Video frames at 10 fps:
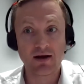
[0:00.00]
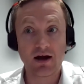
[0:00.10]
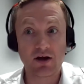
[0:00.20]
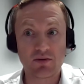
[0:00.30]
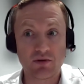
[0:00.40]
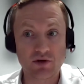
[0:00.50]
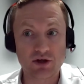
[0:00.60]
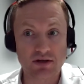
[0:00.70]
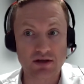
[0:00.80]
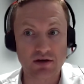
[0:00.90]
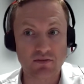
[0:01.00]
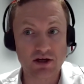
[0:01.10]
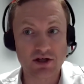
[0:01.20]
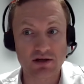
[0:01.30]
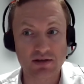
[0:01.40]
How do we reduce our
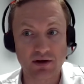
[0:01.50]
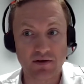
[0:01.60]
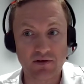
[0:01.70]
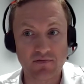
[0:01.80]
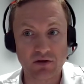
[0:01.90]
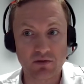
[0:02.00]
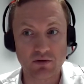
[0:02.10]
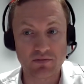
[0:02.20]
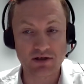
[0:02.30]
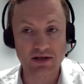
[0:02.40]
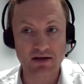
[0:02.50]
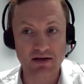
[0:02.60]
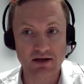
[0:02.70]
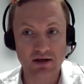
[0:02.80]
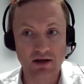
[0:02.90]
emissions by
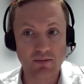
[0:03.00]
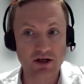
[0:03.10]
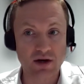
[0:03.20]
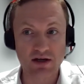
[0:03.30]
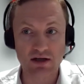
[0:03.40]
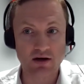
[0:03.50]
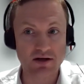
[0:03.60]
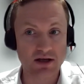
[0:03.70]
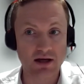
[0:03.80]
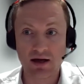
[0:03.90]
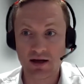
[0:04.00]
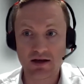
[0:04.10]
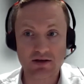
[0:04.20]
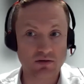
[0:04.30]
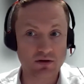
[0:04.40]
51% by 2030?
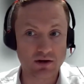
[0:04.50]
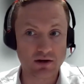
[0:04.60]
This will